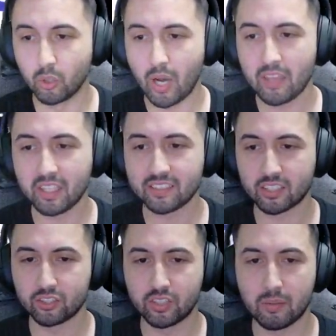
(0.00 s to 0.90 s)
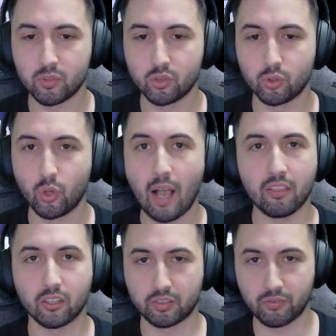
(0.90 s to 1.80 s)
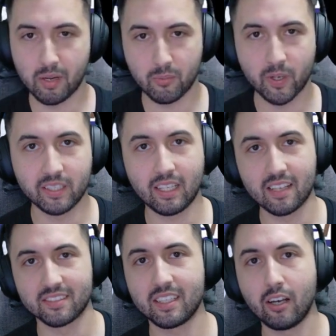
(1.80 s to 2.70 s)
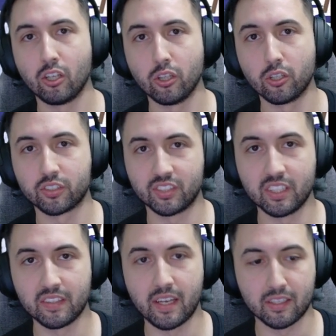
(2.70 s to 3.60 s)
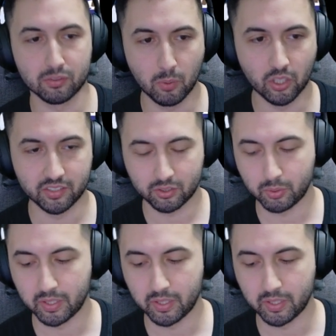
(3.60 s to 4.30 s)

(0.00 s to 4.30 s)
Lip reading: I think it's a good time to unlock the frame rate and see how it looks in the smaller screen.